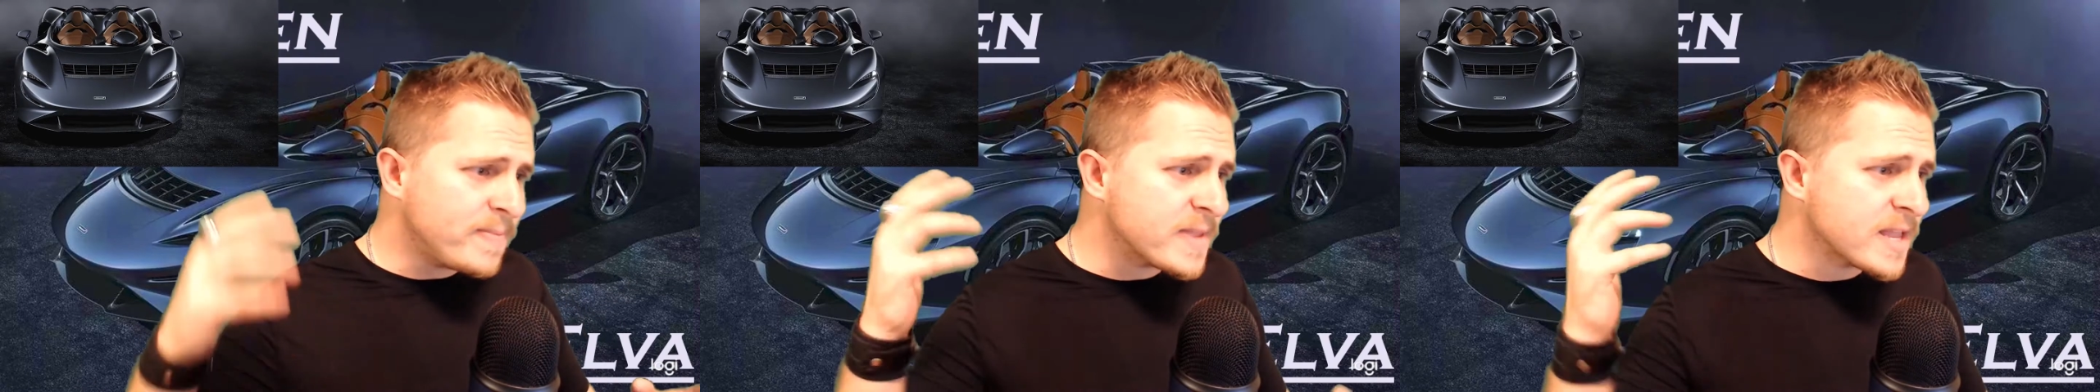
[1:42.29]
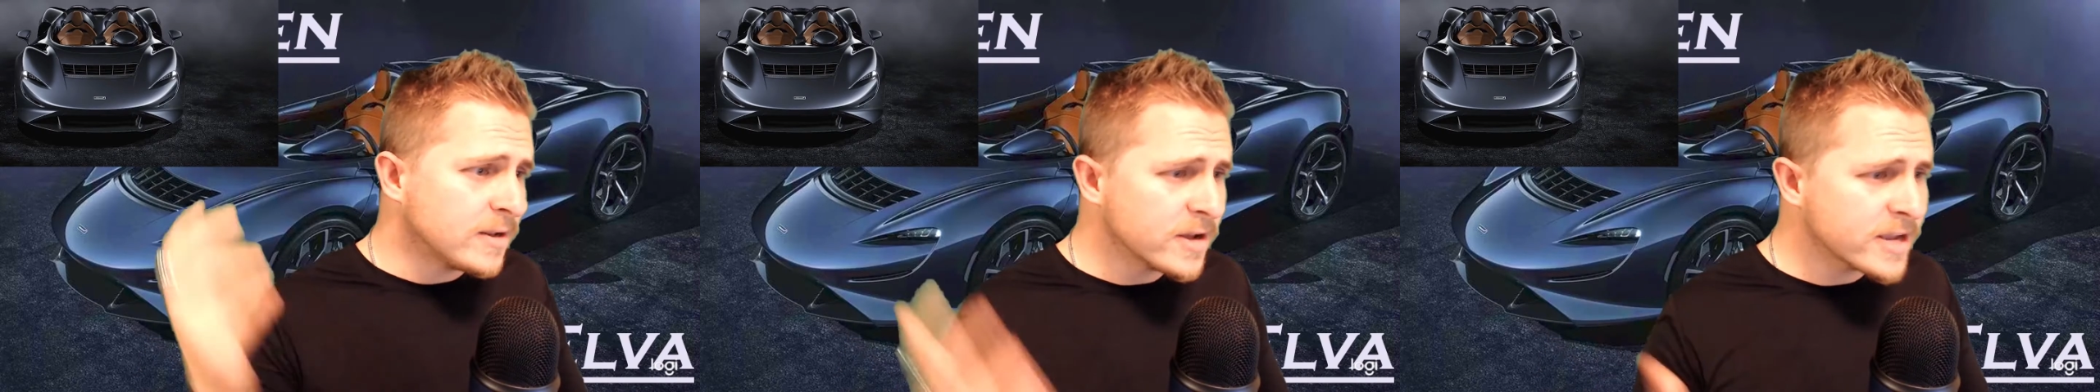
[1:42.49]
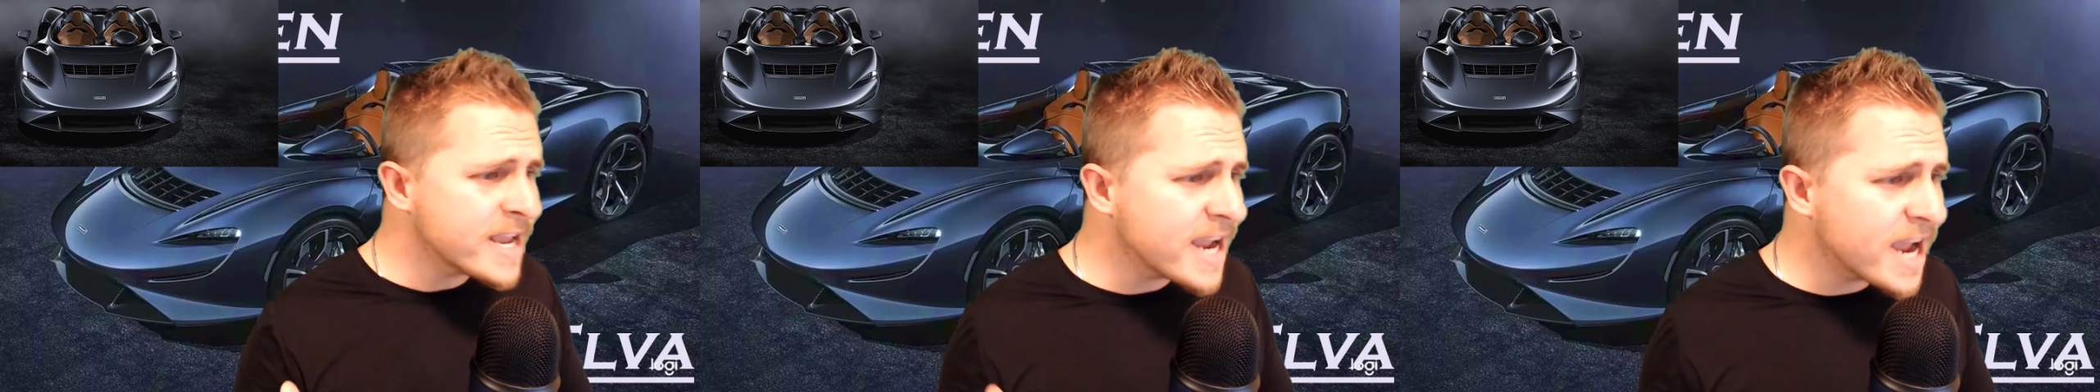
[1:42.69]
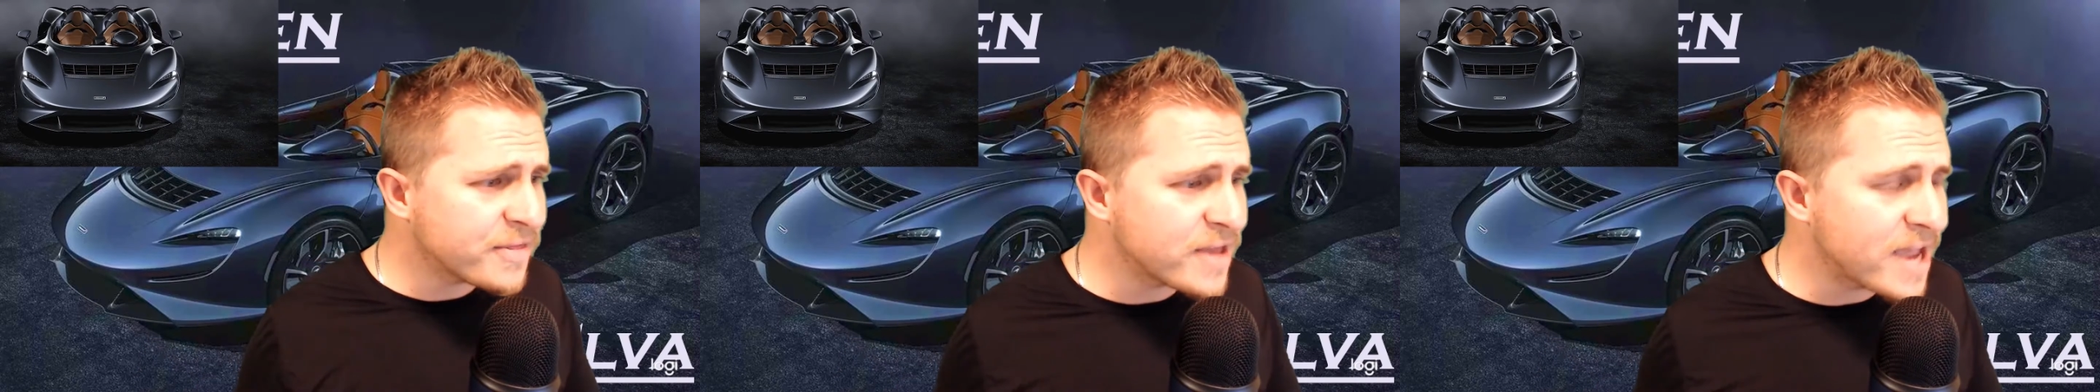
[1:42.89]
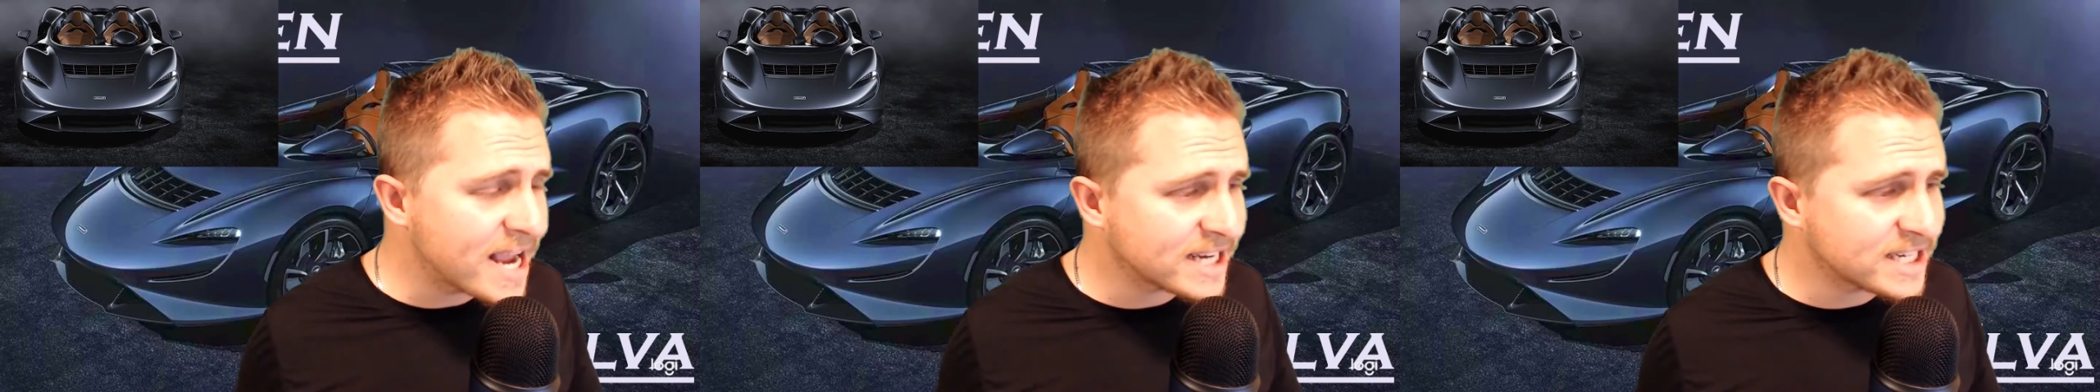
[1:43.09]
Looking at the
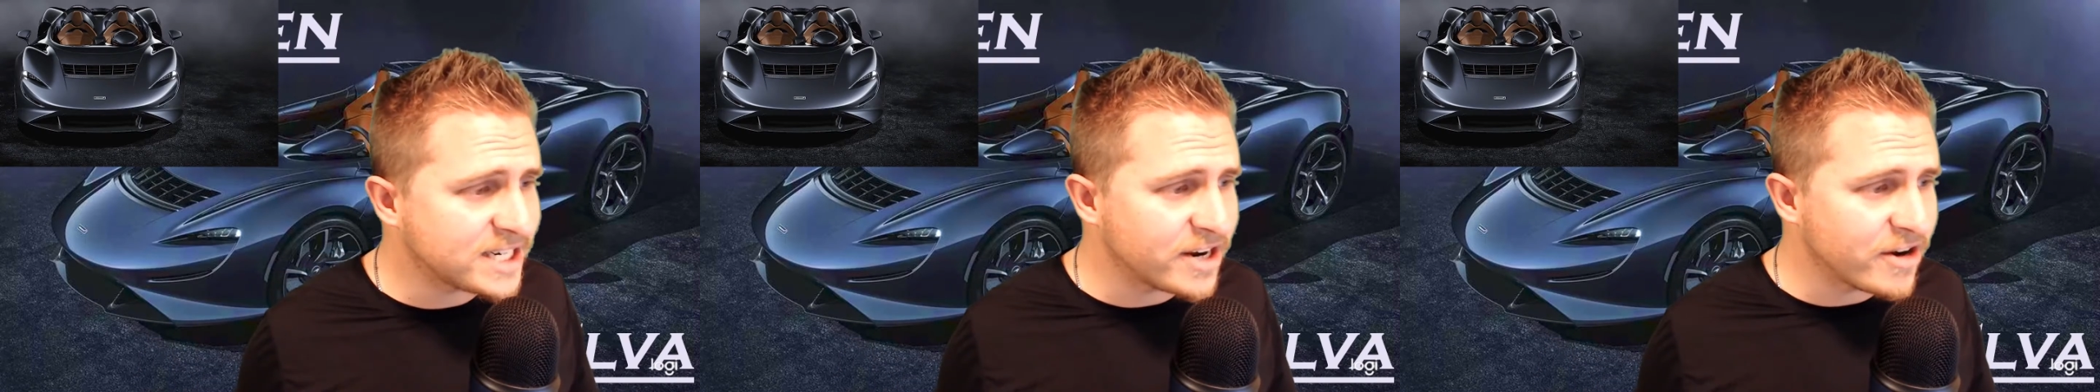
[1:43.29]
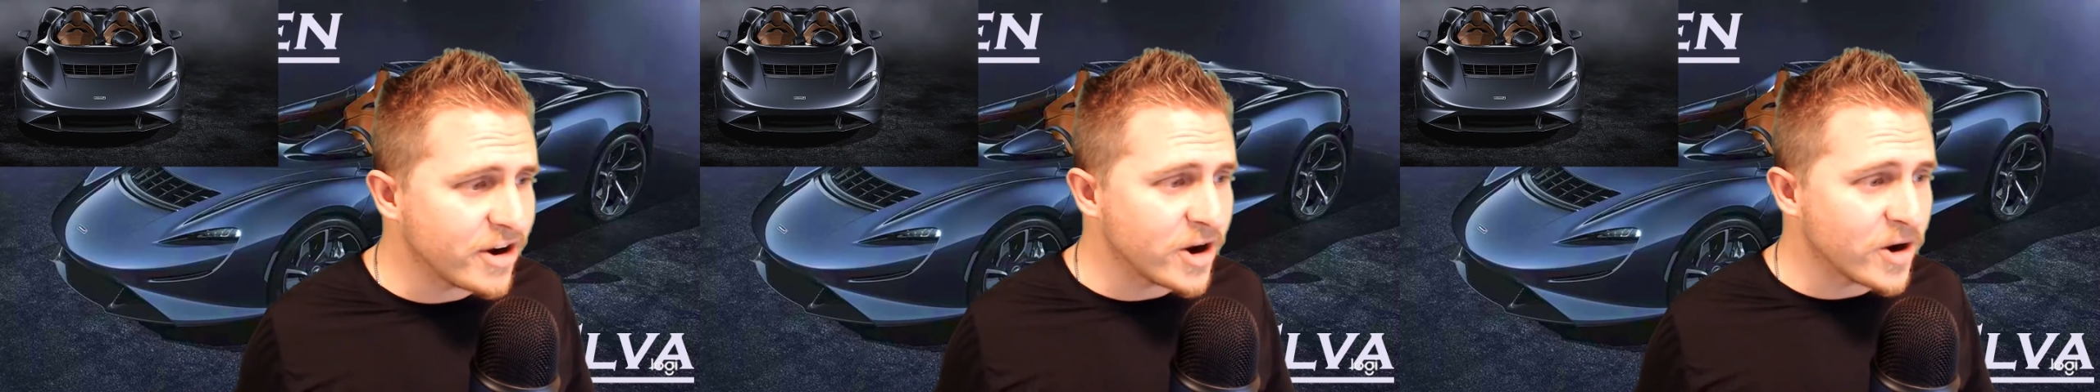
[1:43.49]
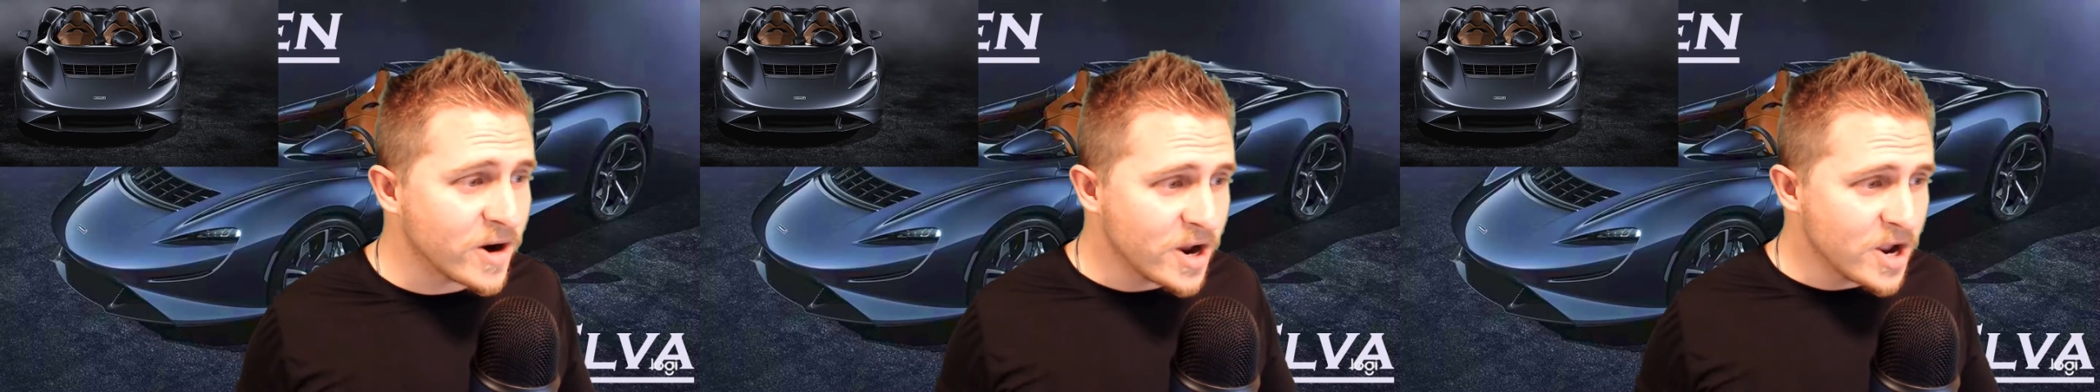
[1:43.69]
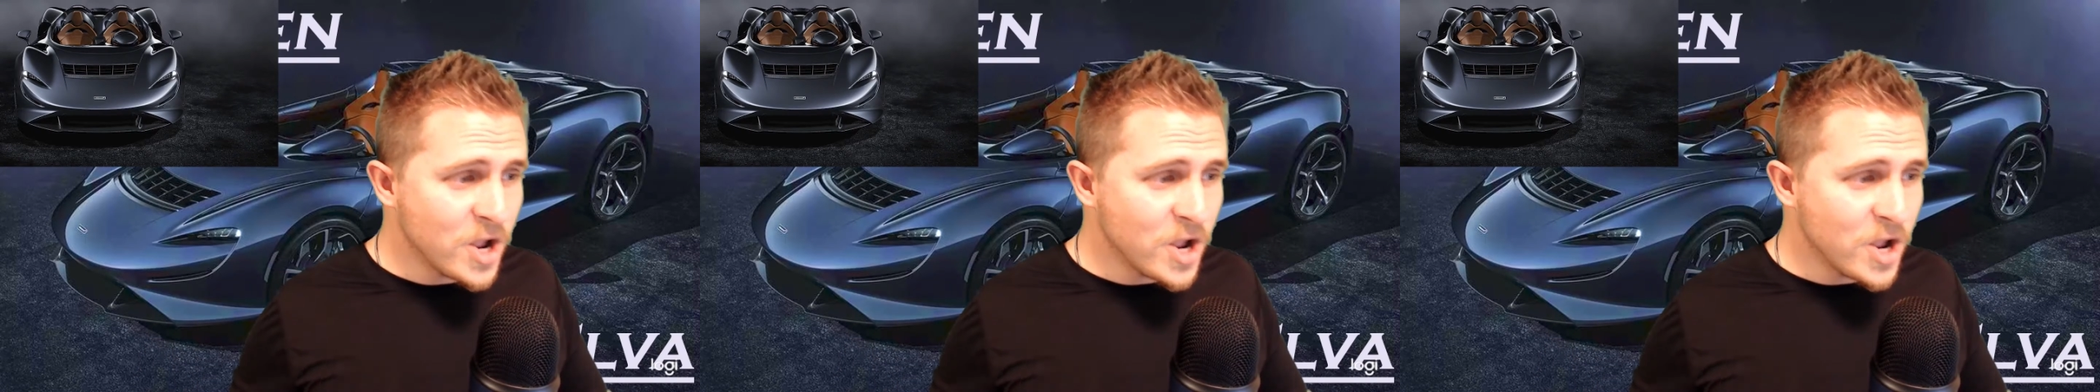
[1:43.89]
exterior,